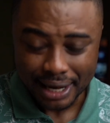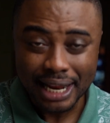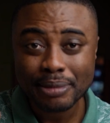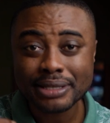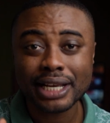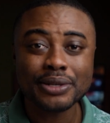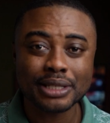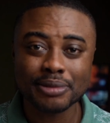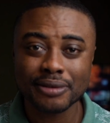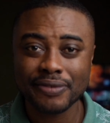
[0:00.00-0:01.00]
Let me tell you
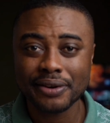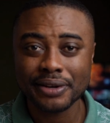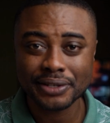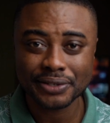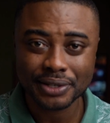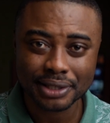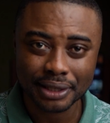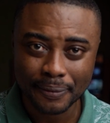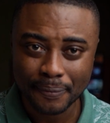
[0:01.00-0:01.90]
something very interesting.